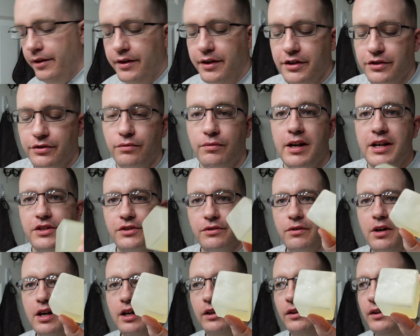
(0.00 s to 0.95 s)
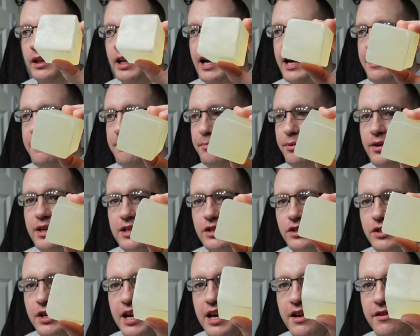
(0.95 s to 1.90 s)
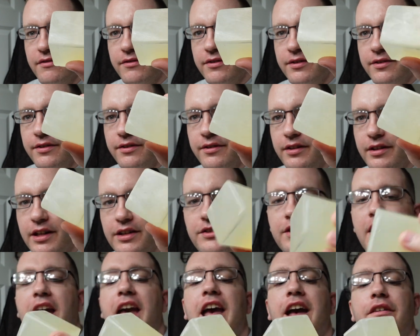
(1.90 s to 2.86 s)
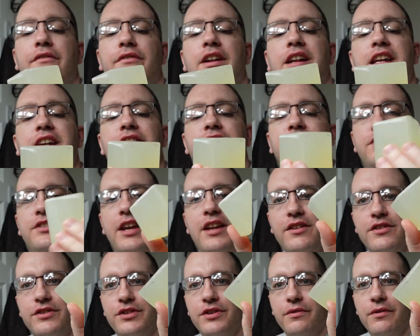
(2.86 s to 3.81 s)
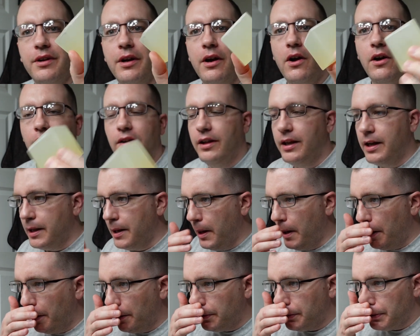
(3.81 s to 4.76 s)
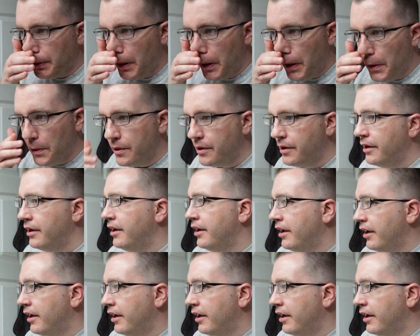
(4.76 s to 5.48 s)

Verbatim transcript: this RazoRock Lime Pre-Shave. It doesn't have any scent to it hardly at all, so